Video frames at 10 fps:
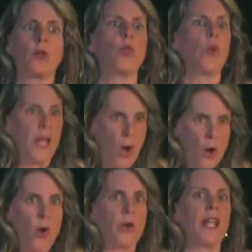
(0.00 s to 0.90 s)
Could we
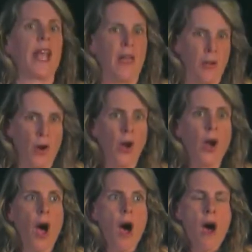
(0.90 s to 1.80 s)
all go together?
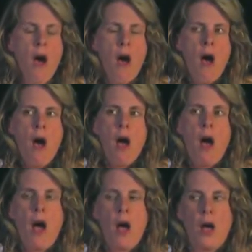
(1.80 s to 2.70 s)

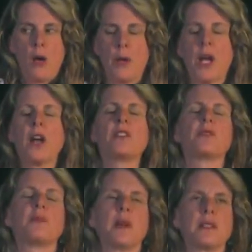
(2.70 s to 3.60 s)
Gosh, it was
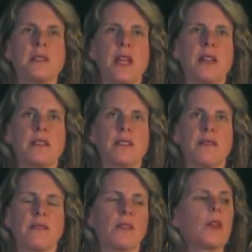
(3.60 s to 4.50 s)
the best date.
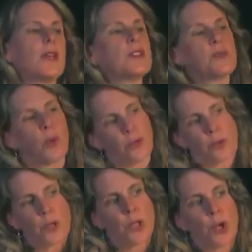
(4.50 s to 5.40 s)
Okay, spoiler
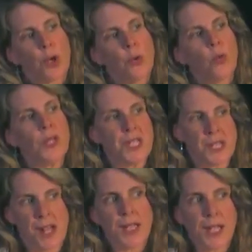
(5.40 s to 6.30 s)
alert, we did
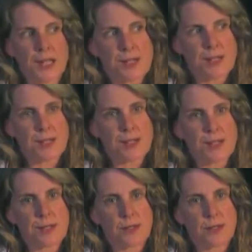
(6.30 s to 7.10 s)
not kiss.